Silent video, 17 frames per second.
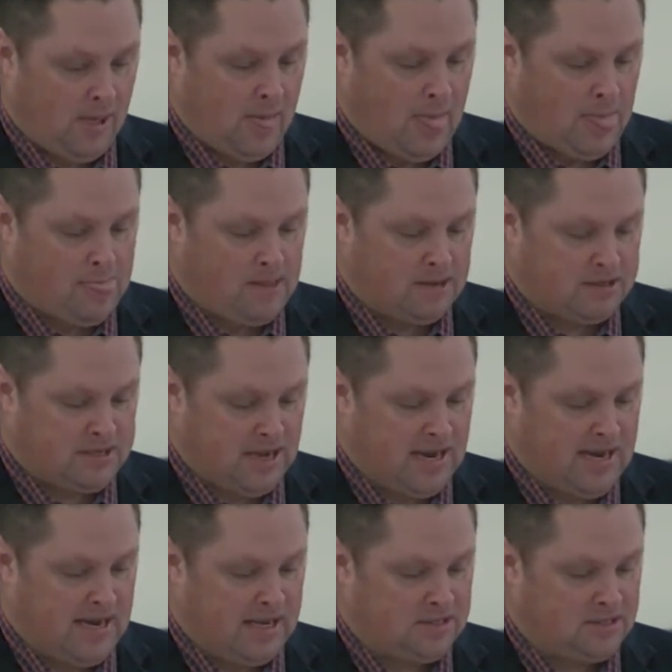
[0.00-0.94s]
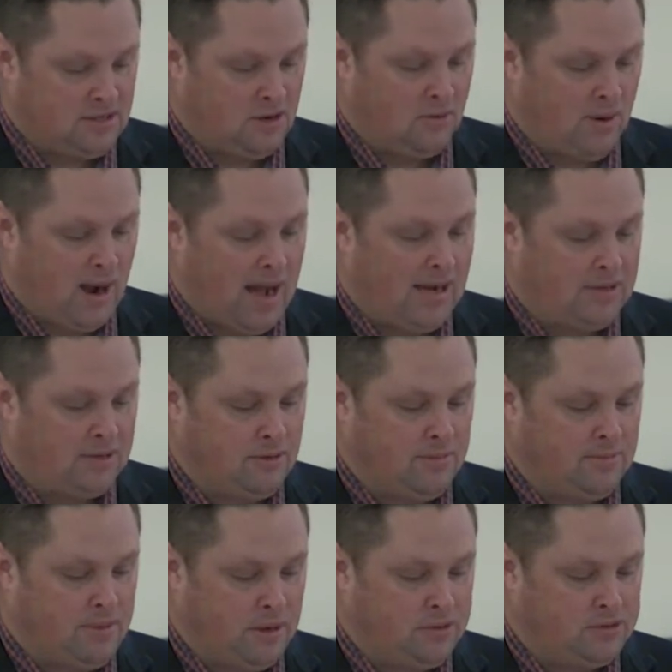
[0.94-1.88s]
The state has no right to
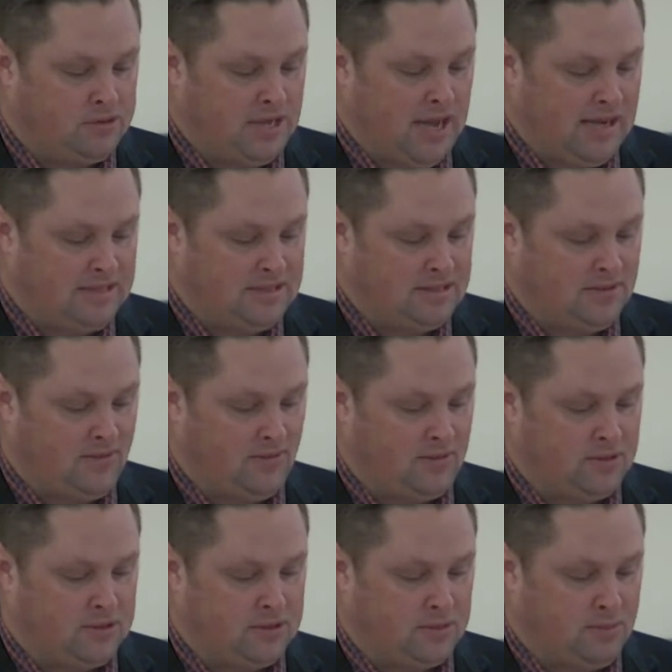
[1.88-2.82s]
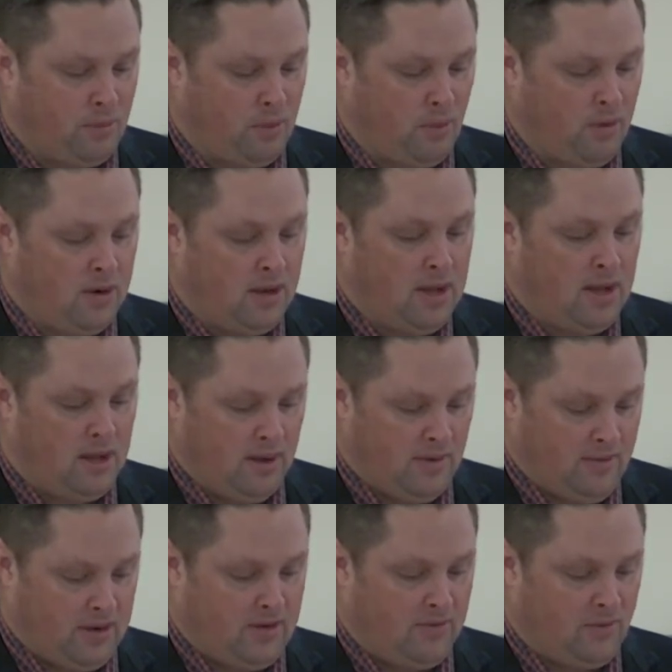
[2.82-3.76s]
impose taxes for the support
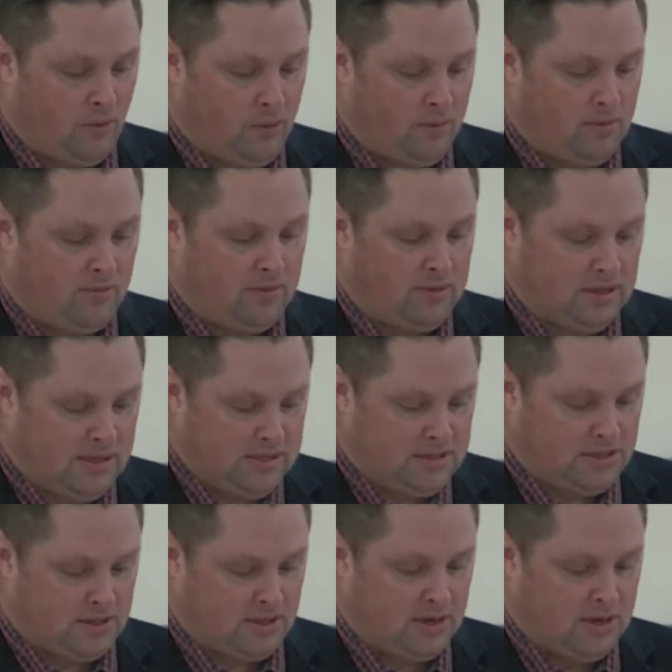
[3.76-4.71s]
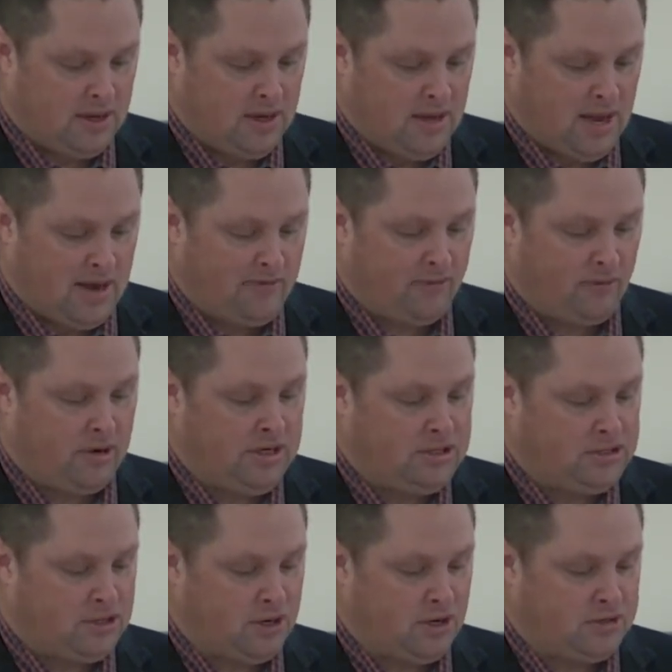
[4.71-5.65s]
of any form of religion. A free
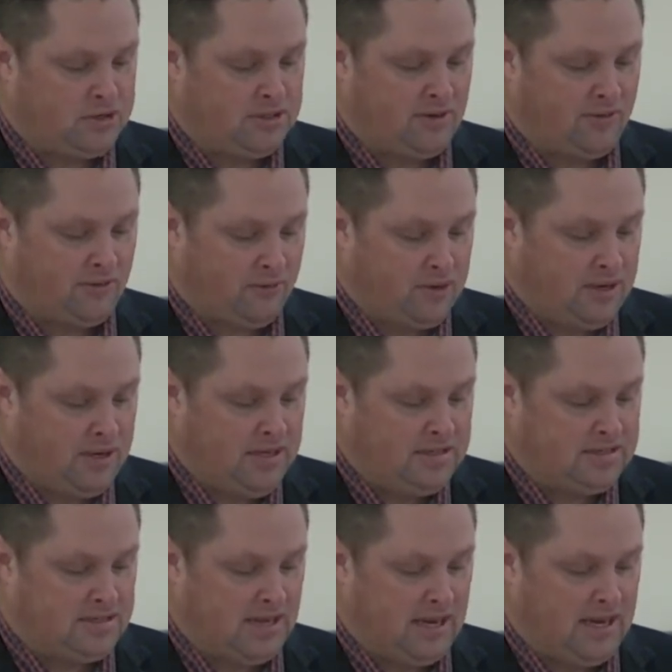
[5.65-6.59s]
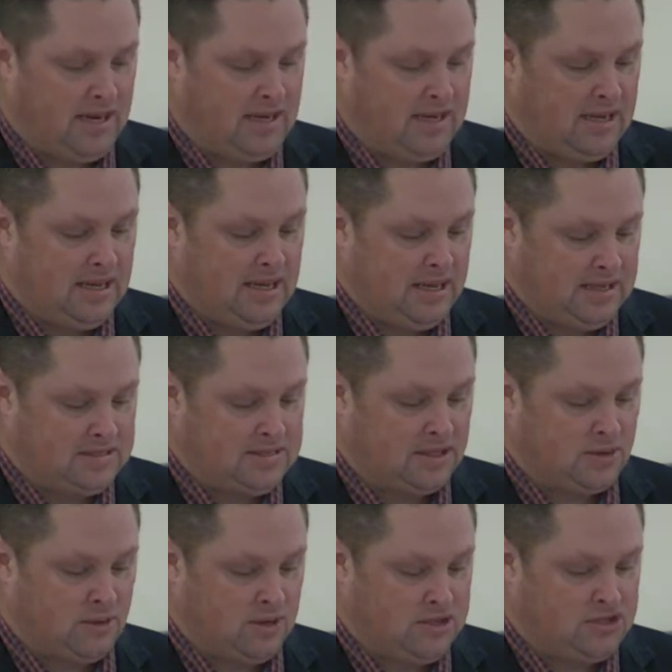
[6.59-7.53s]
church and a free state is the
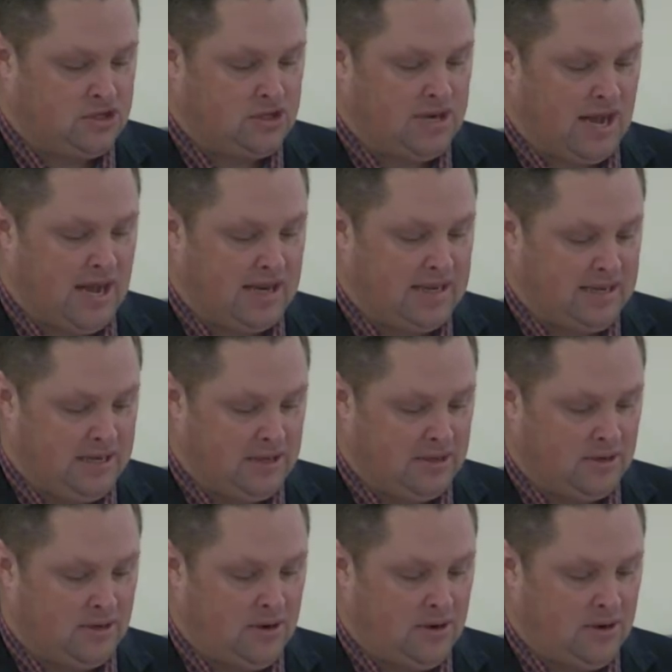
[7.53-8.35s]
Christian ideal,